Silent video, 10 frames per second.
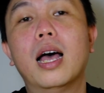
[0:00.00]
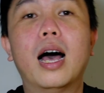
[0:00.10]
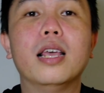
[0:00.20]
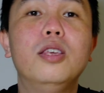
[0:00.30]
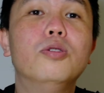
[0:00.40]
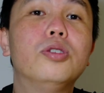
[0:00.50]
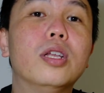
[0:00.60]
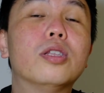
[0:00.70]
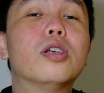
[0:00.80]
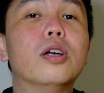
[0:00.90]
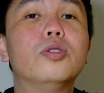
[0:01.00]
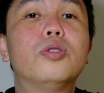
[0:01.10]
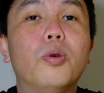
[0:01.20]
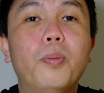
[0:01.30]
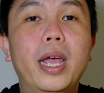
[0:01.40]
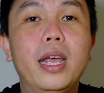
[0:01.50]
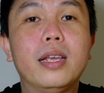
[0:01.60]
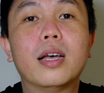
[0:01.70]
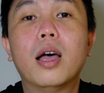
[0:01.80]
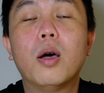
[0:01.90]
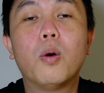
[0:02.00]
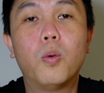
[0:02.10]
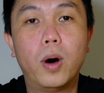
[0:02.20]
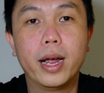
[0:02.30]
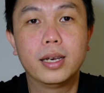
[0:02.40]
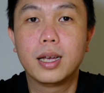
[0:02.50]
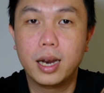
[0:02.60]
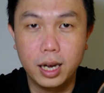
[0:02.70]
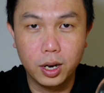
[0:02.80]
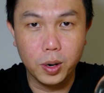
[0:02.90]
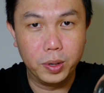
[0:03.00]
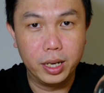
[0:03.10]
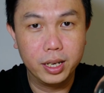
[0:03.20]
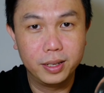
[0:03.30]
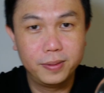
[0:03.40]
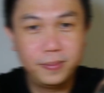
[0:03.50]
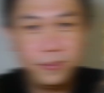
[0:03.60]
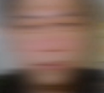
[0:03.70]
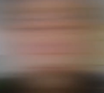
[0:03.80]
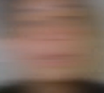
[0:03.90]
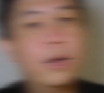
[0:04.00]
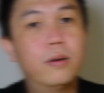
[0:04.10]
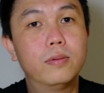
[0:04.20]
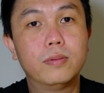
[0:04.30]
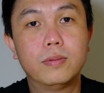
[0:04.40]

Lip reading: I use it to make white Negroni. Now,